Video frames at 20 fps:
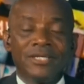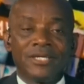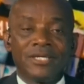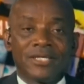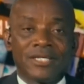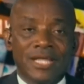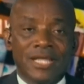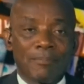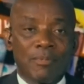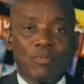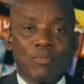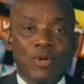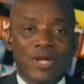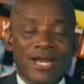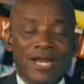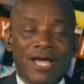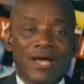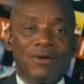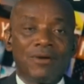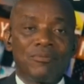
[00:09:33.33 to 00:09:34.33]
that people
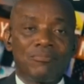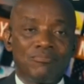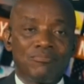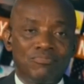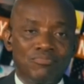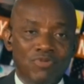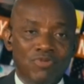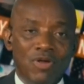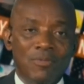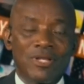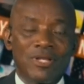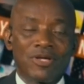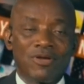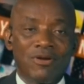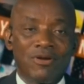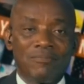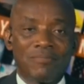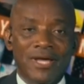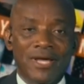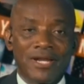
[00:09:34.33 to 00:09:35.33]
are now probably
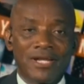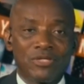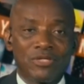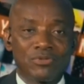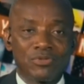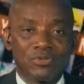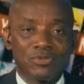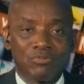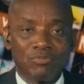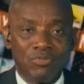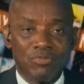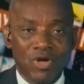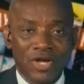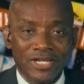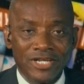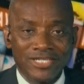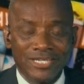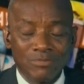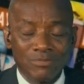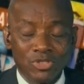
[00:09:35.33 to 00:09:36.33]
comparing it to
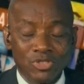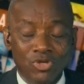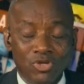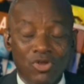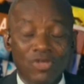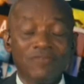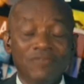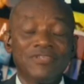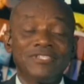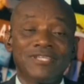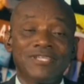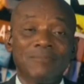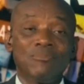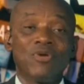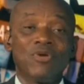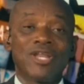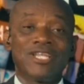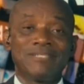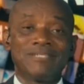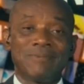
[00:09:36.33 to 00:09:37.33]
Buhari's administration, or even say
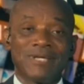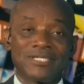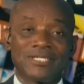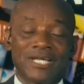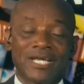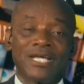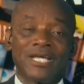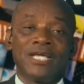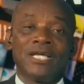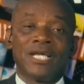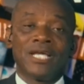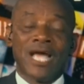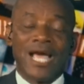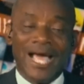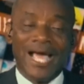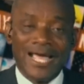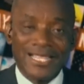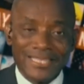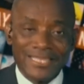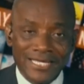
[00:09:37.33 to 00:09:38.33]
Buhari's better,
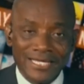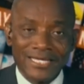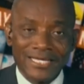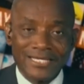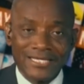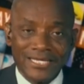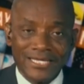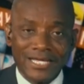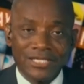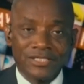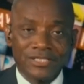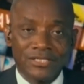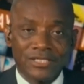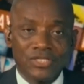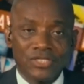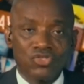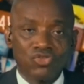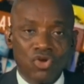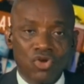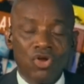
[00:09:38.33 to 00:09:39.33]
I think there's
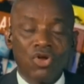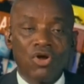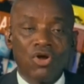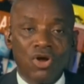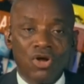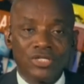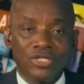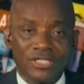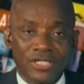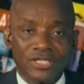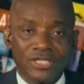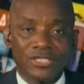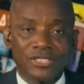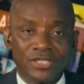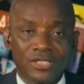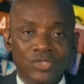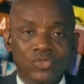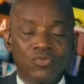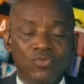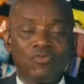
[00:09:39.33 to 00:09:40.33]
a strong
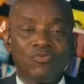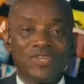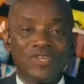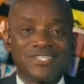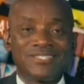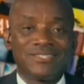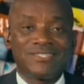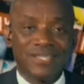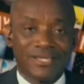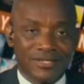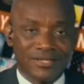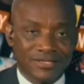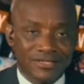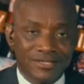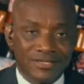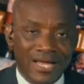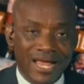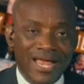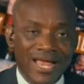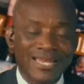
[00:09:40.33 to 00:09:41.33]
urgency to fix
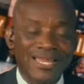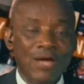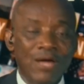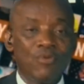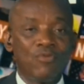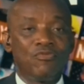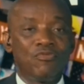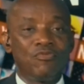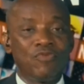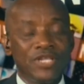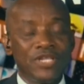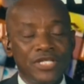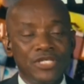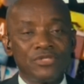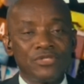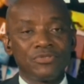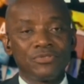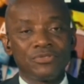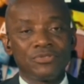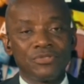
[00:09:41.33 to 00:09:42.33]
things, and that will feed
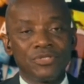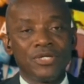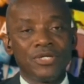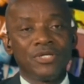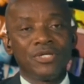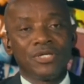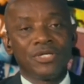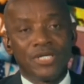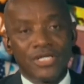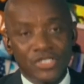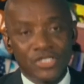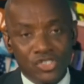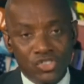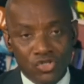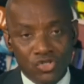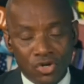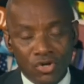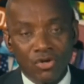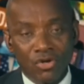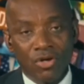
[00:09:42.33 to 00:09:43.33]
into a
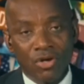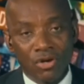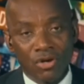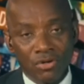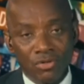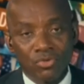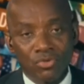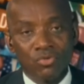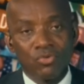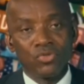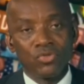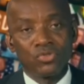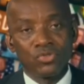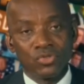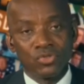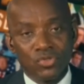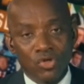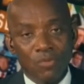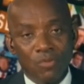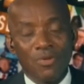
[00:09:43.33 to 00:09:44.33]
decision on who
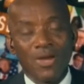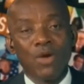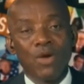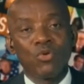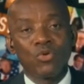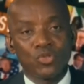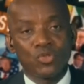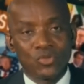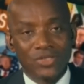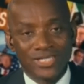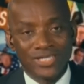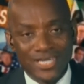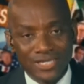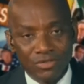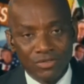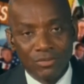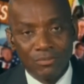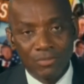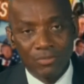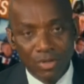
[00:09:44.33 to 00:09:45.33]
to drop and who to
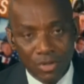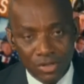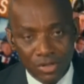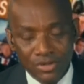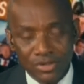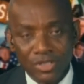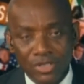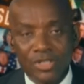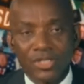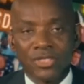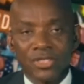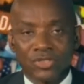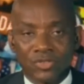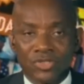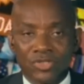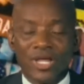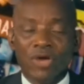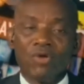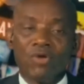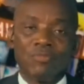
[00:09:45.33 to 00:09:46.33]
get on board.
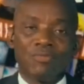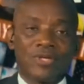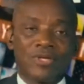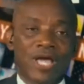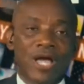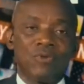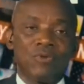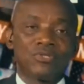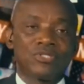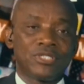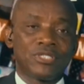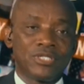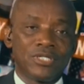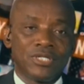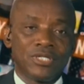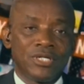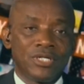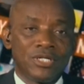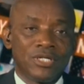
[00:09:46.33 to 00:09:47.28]
So that would be, I would say,